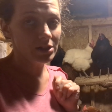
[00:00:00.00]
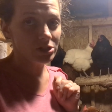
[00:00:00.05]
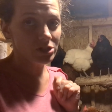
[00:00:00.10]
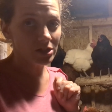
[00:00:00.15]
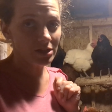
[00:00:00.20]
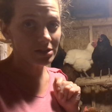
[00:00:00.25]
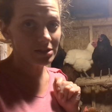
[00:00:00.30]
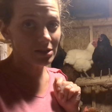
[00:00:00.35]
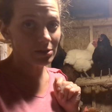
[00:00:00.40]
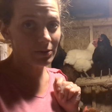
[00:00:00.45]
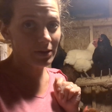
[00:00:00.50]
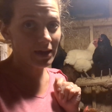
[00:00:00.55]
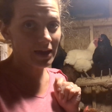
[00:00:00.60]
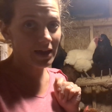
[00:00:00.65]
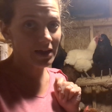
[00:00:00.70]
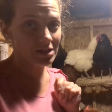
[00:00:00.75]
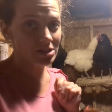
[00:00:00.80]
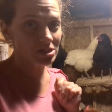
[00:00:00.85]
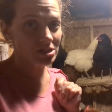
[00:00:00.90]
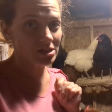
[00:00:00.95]
chicks that we
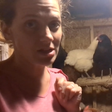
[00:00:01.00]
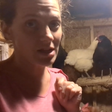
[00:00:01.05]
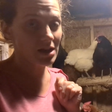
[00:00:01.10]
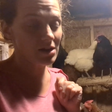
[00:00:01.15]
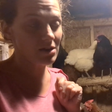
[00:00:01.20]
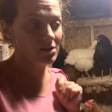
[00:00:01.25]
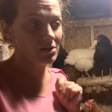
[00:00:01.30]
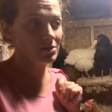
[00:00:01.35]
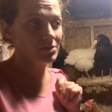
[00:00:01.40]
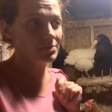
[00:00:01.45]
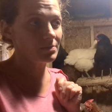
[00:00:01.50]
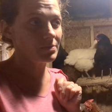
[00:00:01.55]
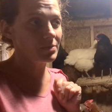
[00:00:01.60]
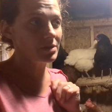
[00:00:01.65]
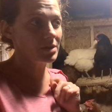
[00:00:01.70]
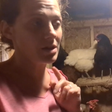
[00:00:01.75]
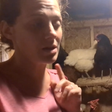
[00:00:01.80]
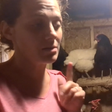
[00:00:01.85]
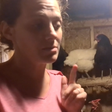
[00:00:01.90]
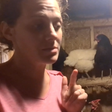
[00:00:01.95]
hatched out
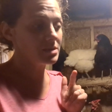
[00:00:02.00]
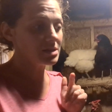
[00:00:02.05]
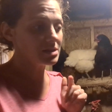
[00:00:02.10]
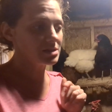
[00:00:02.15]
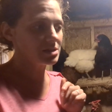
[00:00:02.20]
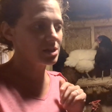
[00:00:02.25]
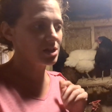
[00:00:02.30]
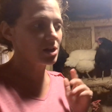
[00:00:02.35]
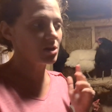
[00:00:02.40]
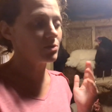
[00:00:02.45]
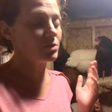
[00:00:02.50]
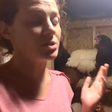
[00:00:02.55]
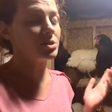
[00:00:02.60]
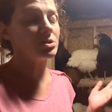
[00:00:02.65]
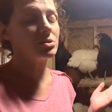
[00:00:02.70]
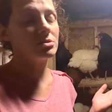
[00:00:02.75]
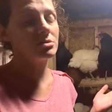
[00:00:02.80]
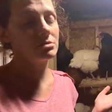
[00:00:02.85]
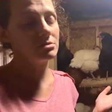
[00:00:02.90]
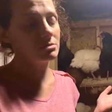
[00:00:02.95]
this year,
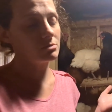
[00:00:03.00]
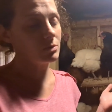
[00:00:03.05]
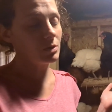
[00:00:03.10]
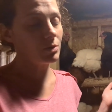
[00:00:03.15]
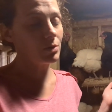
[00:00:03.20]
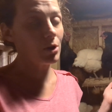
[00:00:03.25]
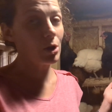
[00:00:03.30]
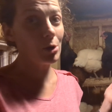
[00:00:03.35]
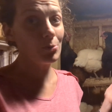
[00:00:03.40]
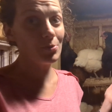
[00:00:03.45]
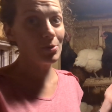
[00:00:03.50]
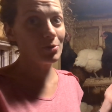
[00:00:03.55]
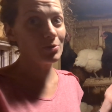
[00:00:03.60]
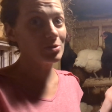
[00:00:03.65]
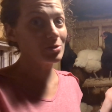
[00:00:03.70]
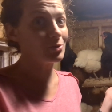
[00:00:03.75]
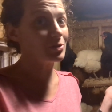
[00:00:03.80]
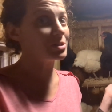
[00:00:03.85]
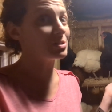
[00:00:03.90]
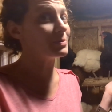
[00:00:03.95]
which we were hoping
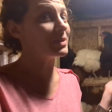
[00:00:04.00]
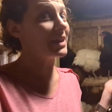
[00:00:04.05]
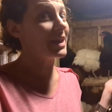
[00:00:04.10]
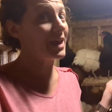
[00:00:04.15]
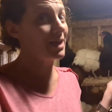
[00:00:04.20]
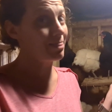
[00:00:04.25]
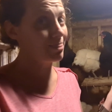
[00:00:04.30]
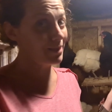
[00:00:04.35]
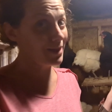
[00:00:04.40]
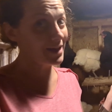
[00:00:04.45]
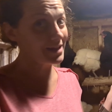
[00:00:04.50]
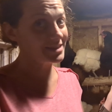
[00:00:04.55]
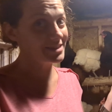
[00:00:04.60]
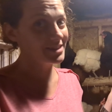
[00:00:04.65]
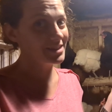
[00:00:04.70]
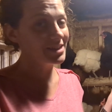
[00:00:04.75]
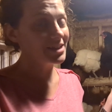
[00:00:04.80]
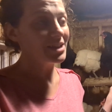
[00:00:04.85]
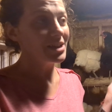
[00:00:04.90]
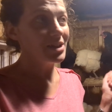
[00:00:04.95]
was going to be a lot
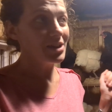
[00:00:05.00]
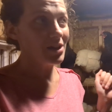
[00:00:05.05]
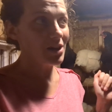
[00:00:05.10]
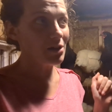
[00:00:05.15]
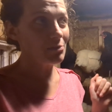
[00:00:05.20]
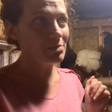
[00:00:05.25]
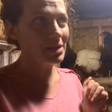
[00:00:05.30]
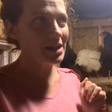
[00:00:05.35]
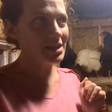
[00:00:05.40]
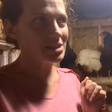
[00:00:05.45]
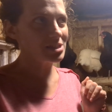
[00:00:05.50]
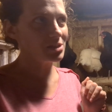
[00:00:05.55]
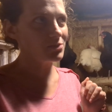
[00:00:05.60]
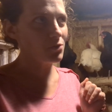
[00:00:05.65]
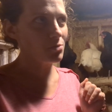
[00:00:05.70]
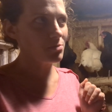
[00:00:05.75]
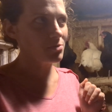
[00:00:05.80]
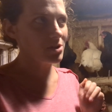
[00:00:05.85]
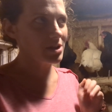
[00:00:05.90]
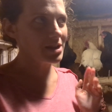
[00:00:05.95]
of black
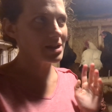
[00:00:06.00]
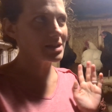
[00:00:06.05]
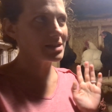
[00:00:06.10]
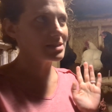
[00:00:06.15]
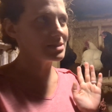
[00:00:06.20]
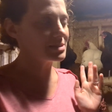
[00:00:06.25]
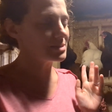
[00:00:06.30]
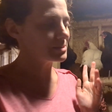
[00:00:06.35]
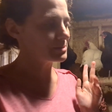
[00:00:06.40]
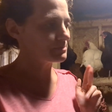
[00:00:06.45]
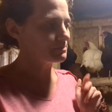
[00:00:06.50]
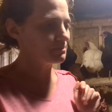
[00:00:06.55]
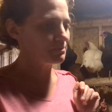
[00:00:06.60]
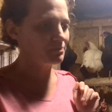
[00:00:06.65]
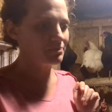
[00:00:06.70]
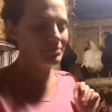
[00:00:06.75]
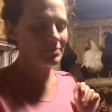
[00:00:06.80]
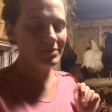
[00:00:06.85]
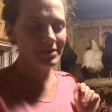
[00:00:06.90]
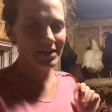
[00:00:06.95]
silver Marans.
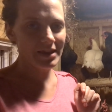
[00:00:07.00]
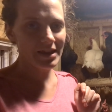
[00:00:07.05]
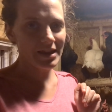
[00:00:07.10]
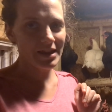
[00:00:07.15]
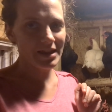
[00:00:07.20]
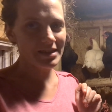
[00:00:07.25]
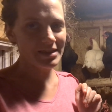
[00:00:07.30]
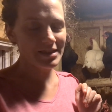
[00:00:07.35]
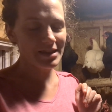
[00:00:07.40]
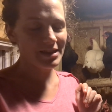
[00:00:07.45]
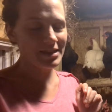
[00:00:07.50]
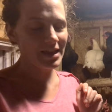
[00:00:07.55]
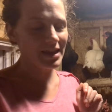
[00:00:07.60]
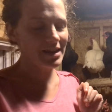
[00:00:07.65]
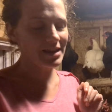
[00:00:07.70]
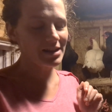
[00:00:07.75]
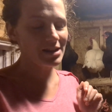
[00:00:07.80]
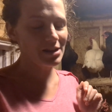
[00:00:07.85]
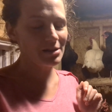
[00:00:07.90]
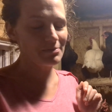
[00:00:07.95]

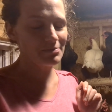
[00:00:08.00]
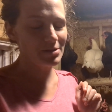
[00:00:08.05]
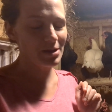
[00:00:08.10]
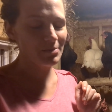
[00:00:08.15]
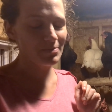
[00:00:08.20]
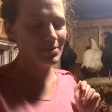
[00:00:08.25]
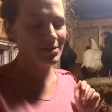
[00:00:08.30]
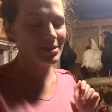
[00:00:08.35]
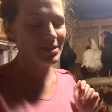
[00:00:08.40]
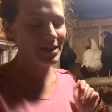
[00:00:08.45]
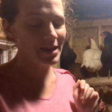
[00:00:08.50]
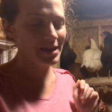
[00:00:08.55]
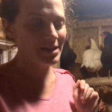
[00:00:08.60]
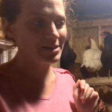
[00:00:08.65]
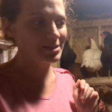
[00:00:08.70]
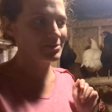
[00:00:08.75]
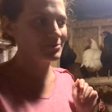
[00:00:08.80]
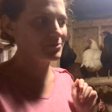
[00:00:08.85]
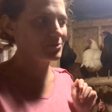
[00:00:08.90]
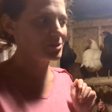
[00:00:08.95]
That ended up not being the
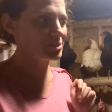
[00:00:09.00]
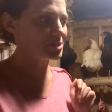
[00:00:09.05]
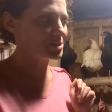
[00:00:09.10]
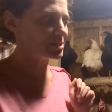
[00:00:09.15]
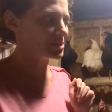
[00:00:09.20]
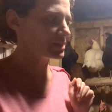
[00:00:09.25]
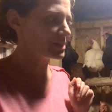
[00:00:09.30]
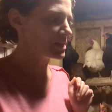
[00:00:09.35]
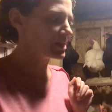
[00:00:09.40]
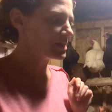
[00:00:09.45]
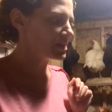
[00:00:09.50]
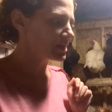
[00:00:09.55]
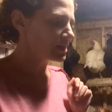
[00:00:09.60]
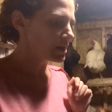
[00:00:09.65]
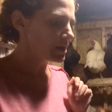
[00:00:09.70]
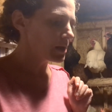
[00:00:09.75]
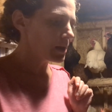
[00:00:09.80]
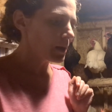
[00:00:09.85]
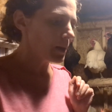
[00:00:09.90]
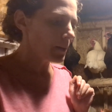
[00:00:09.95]
case, unfortunately.
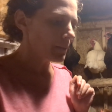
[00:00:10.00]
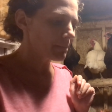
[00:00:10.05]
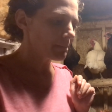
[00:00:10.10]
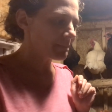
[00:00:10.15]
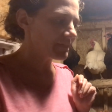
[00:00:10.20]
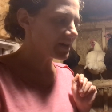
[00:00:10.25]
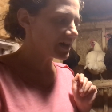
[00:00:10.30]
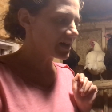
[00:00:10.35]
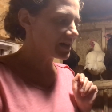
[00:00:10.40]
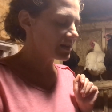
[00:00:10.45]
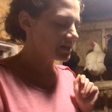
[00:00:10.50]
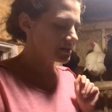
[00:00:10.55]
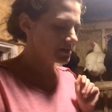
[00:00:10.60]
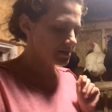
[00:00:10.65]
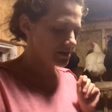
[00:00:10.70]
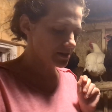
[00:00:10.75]
But